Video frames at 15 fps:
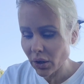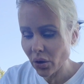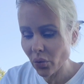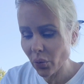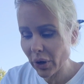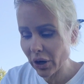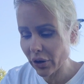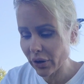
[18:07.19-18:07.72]

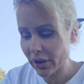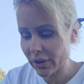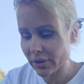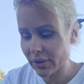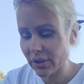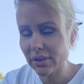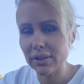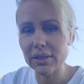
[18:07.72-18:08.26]
Awareness.
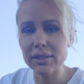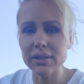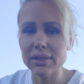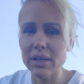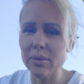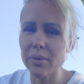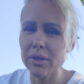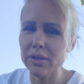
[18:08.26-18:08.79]
It's like the
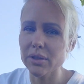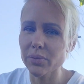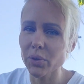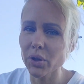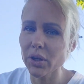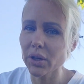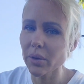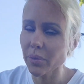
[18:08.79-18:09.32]
same as
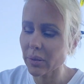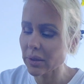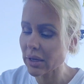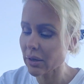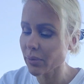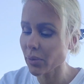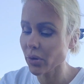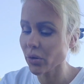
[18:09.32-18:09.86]
putting up a
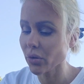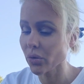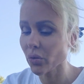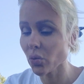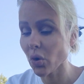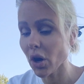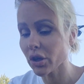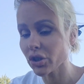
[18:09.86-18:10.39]

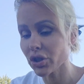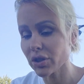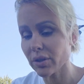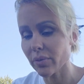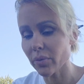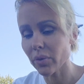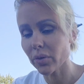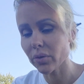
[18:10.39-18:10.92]
neighborhood watch
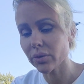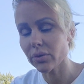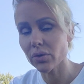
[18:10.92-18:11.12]
symbol.